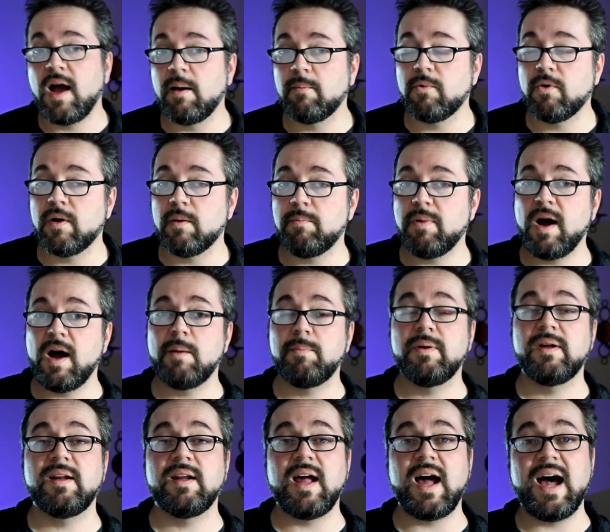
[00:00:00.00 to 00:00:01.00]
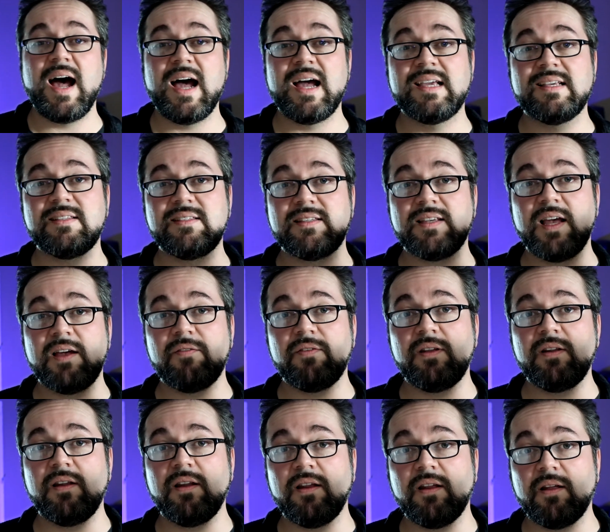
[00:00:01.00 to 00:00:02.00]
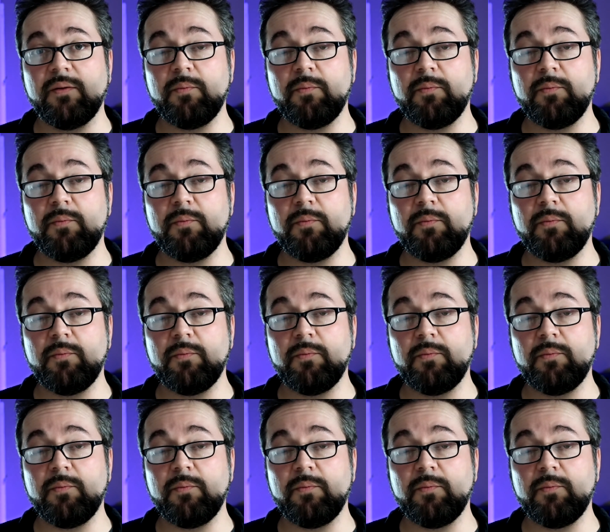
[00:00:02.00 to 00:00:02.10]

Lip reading: I'm going to pop in an i7